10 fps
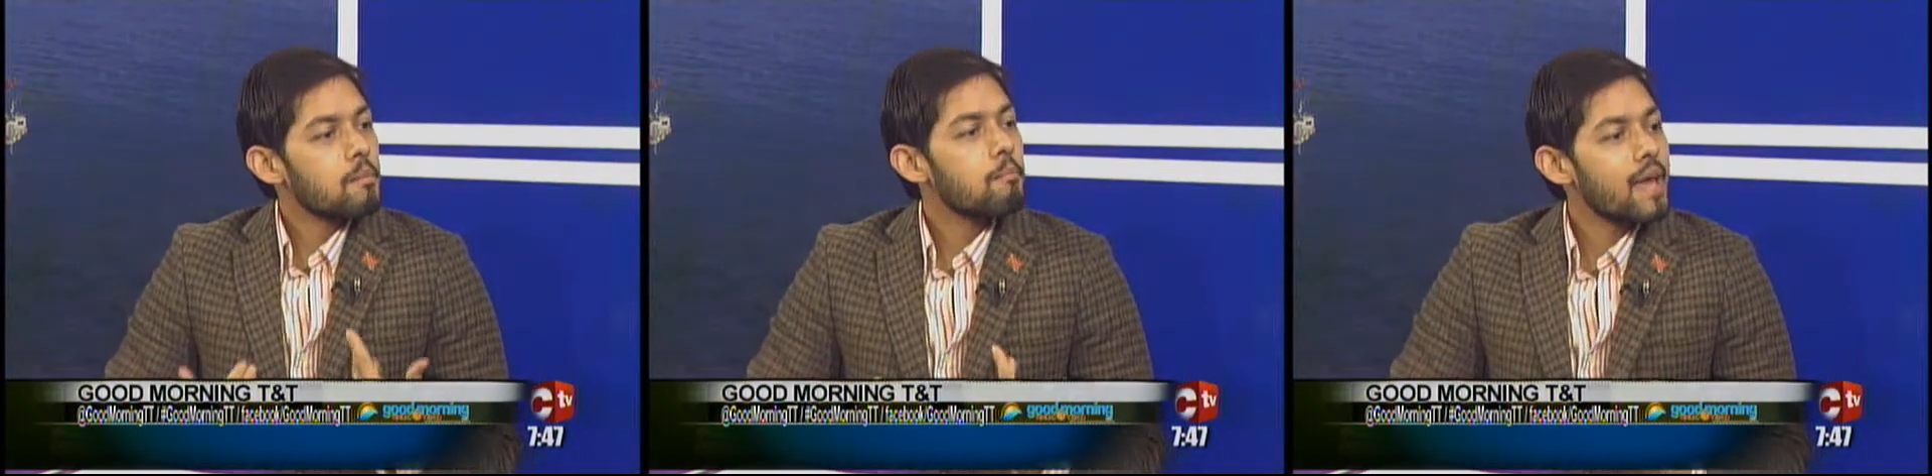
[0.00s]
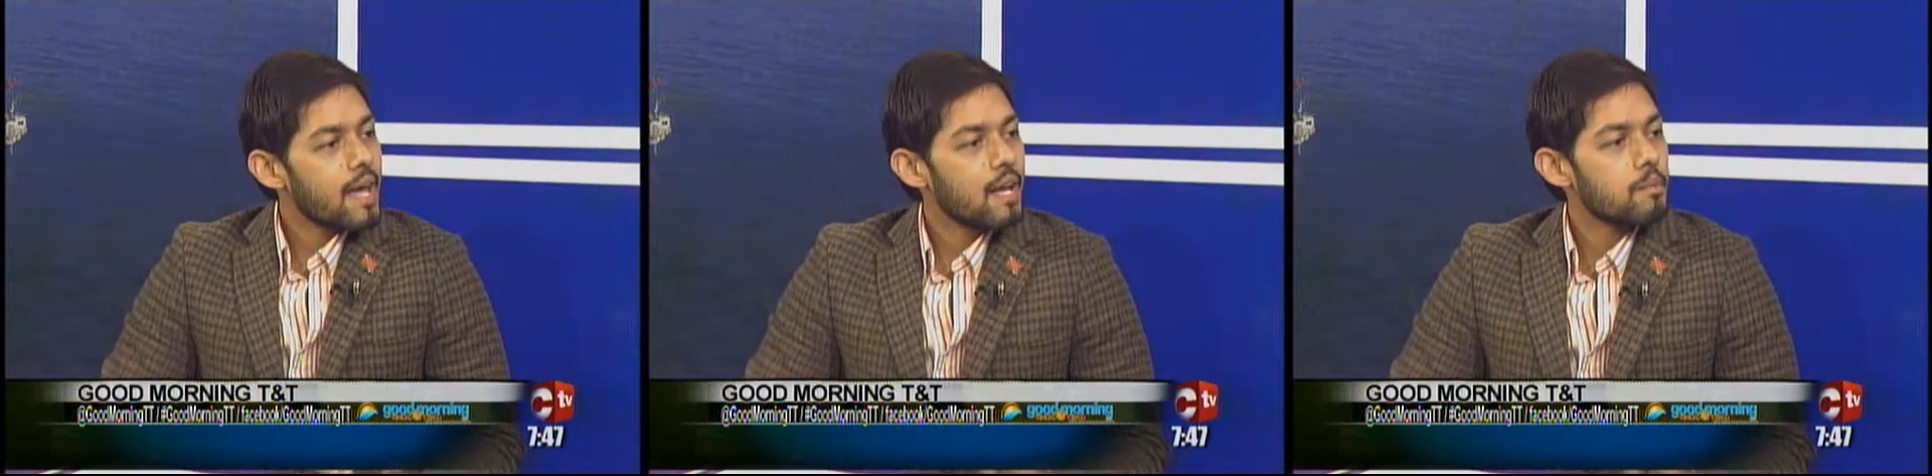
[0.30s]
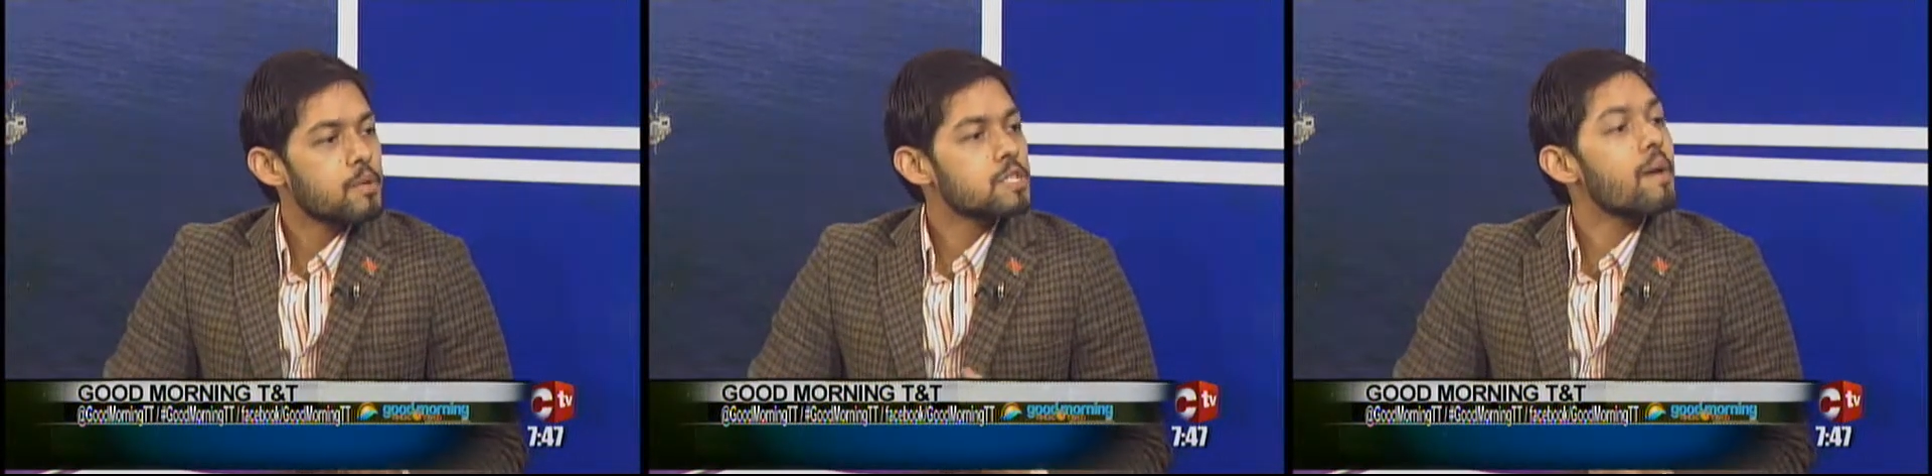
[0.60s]
male
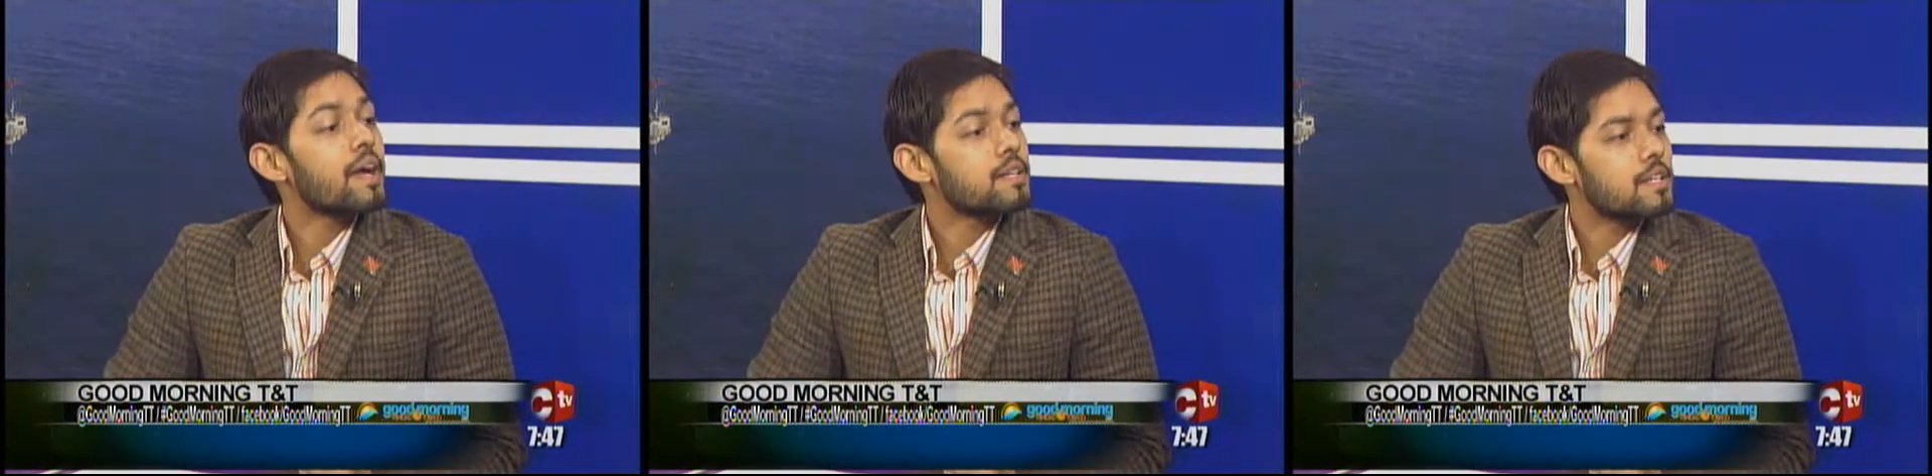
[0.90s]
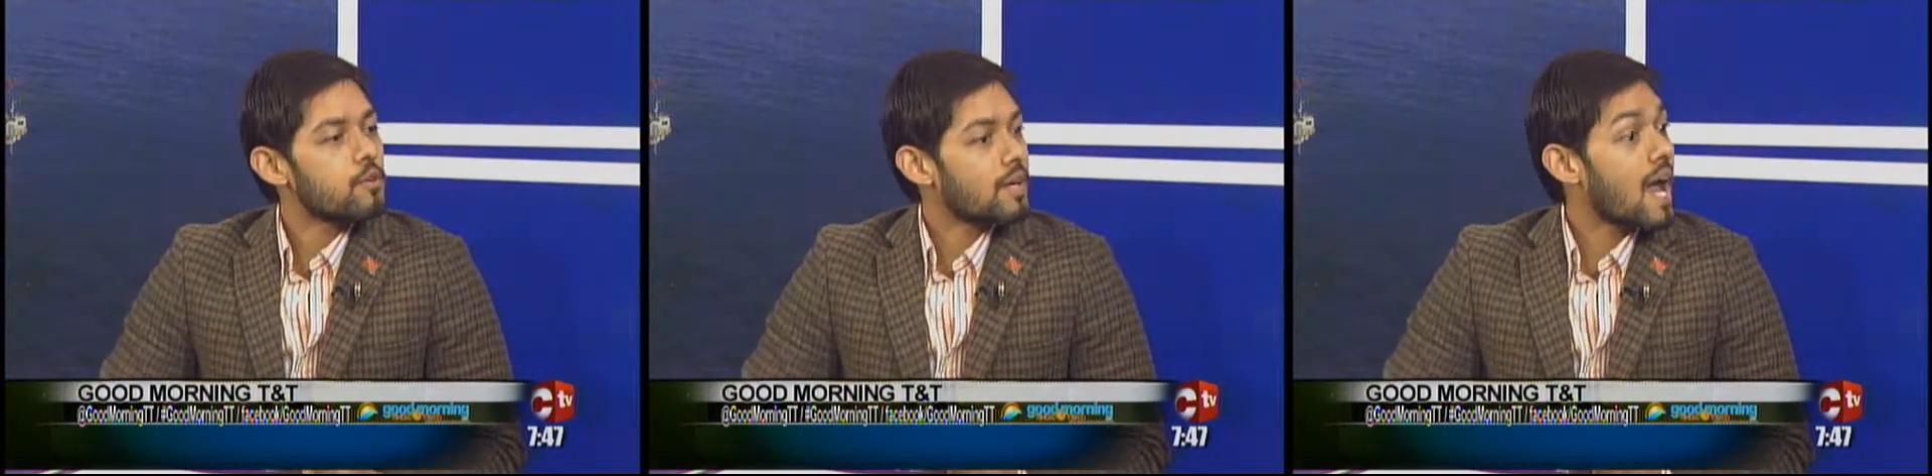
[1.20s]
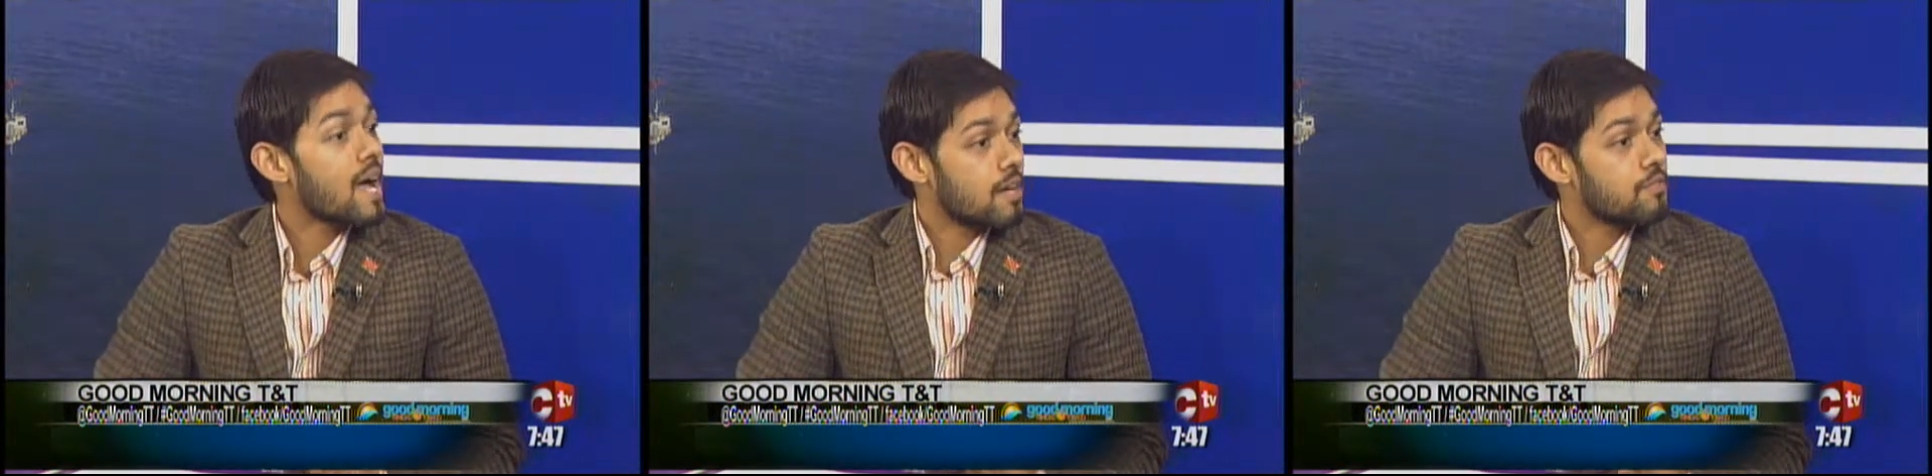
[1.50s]
perspective on
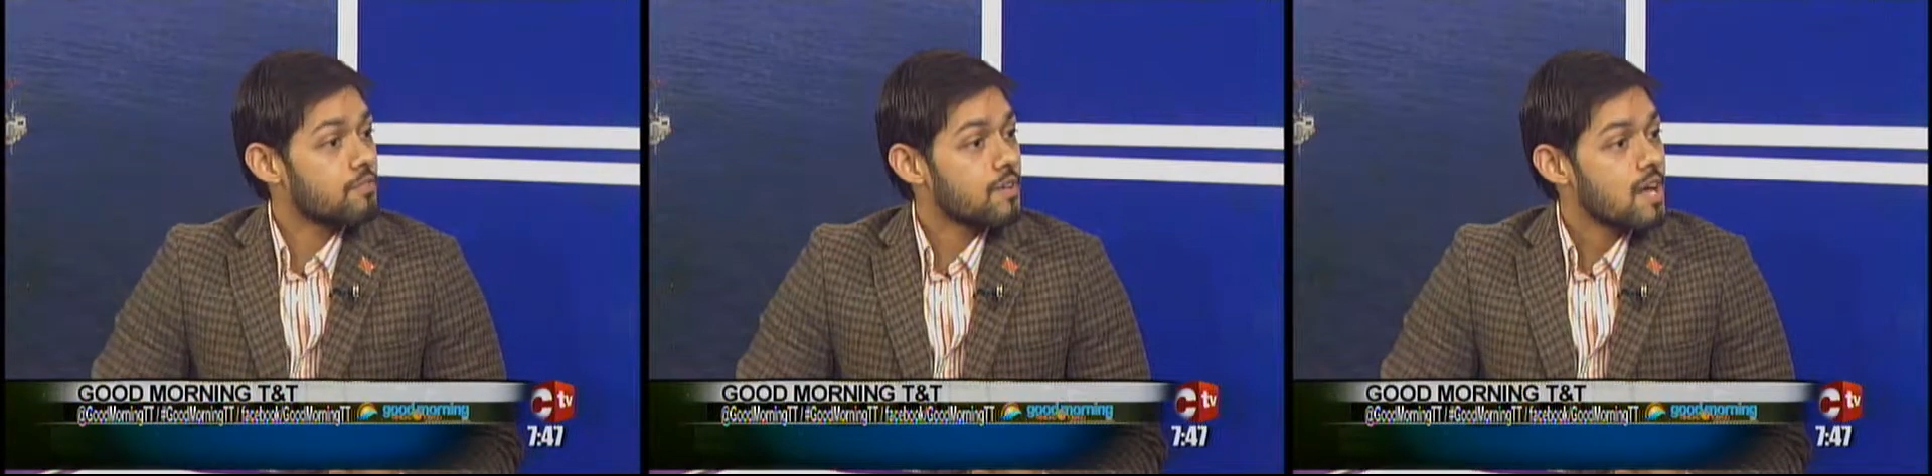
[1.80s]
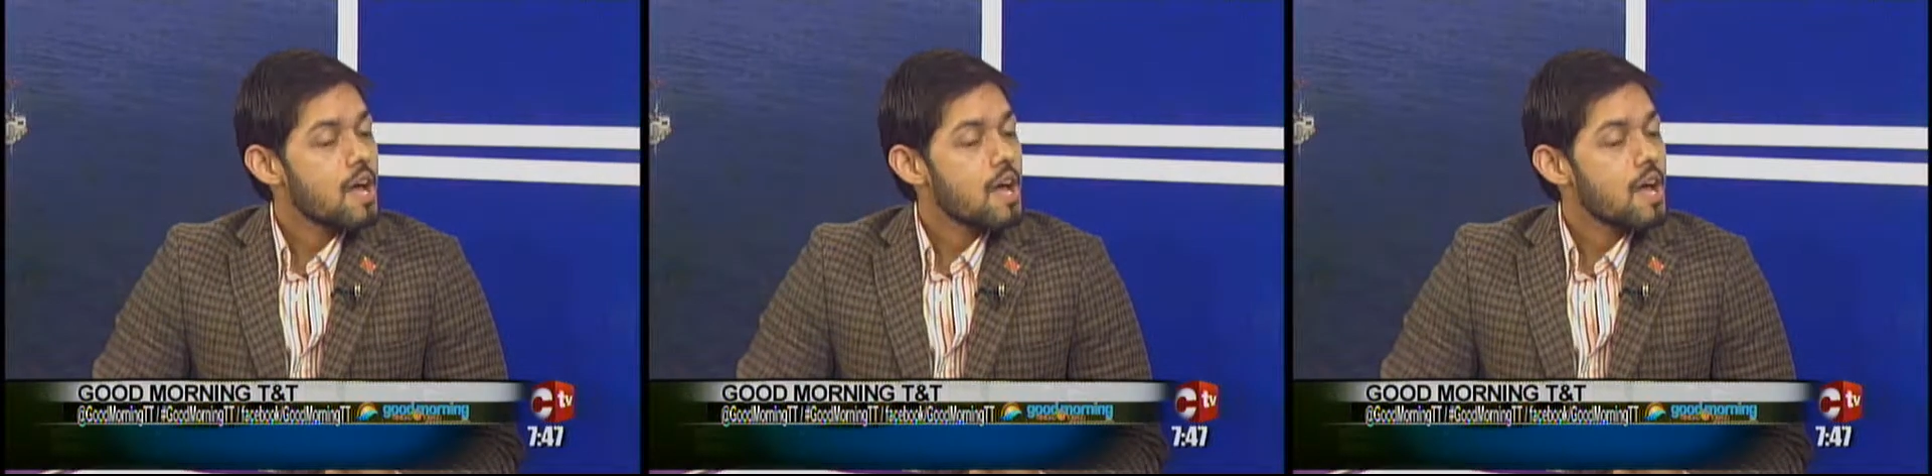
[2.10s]
life.